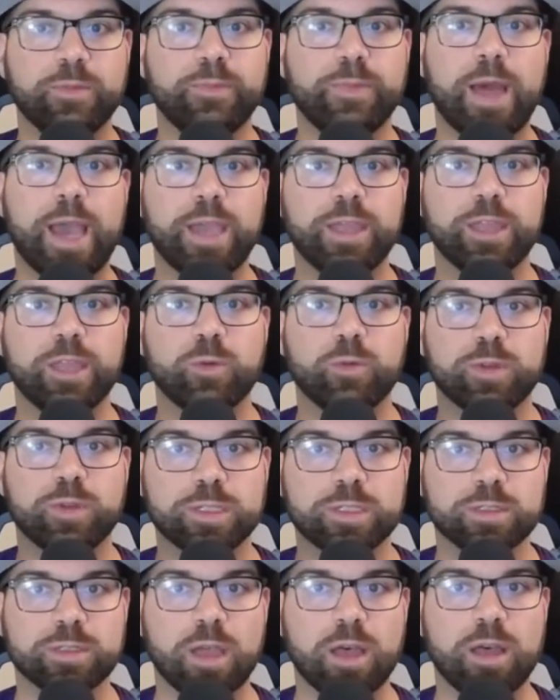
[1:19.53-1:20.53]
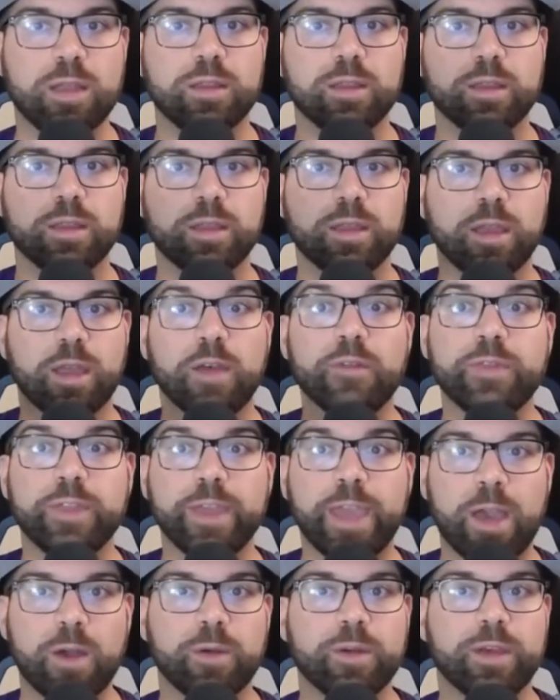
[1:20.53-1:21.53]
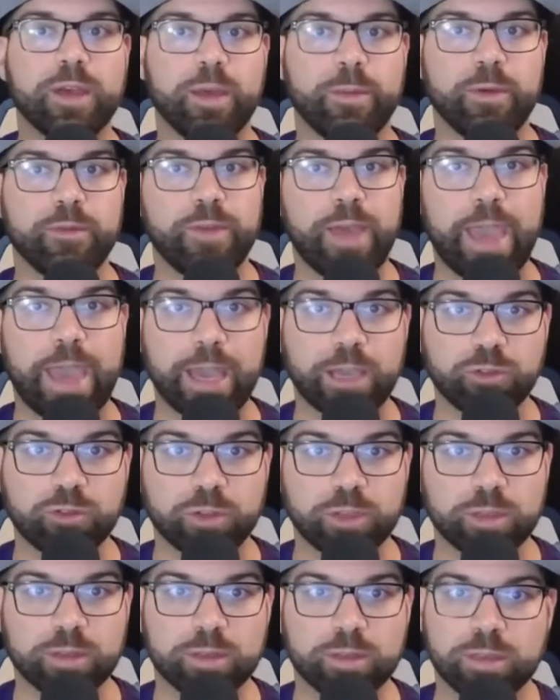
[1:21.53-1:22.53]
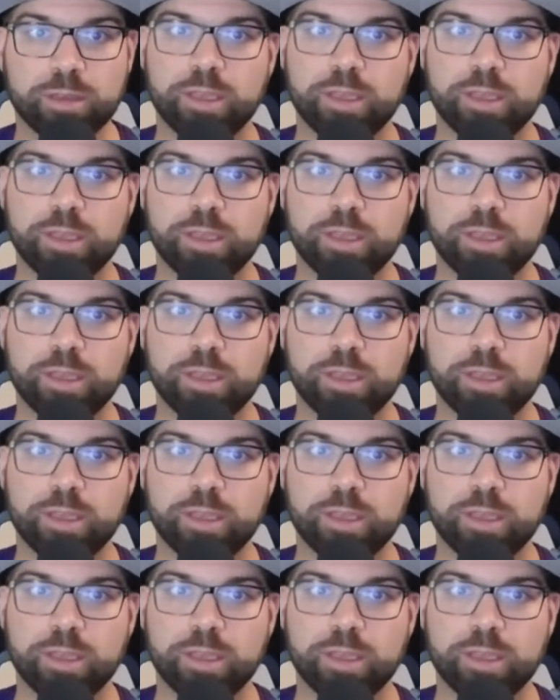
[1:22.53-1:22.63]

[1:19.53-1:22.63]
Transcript: by the result of the outcome of action.